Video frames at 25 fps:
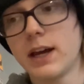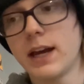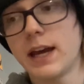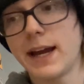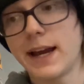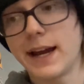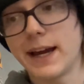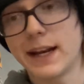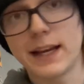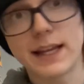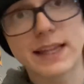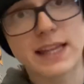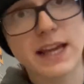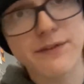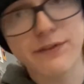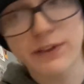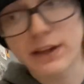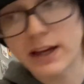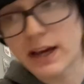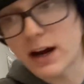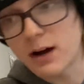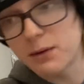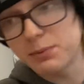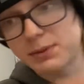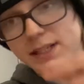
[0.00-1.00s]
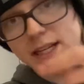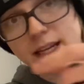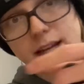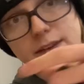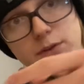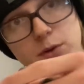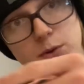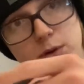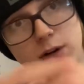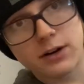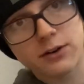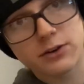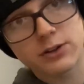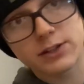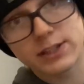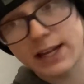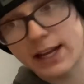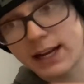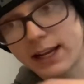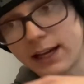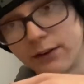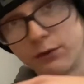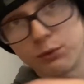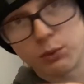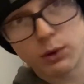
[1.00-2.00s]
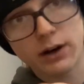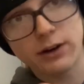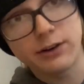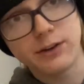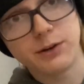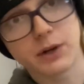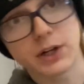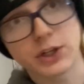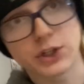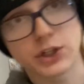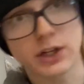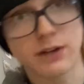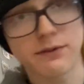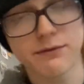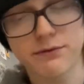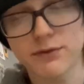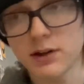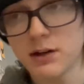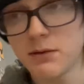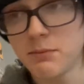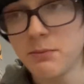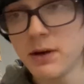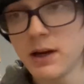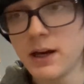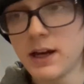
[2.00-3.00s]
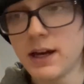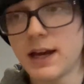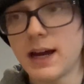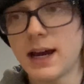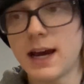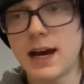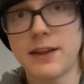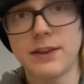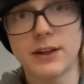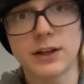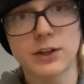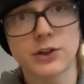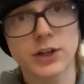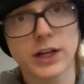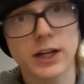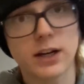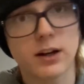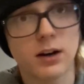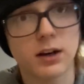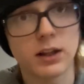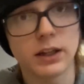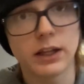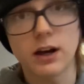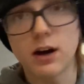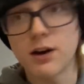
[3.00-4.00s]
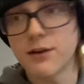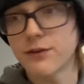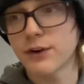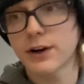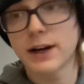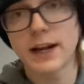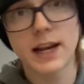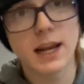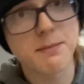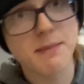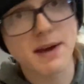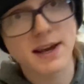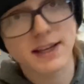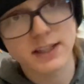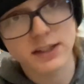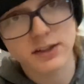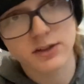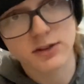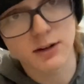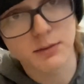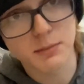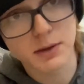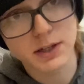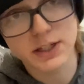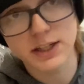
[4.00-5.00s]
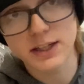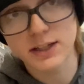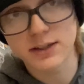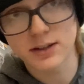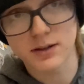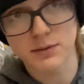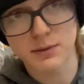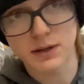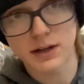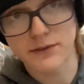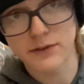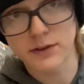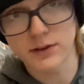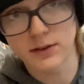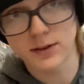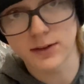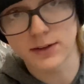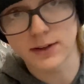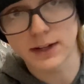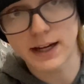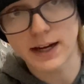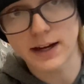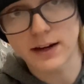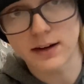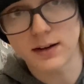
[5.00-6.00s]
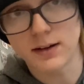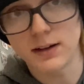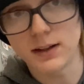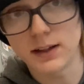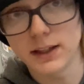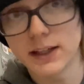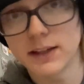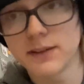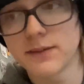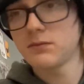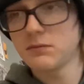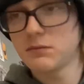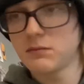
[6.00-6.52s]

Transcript: And it definitely helps to give you an understanding of where you want to jump from and then try to ollie over it. And it makes it so much easier whenever you're learning how to ollie.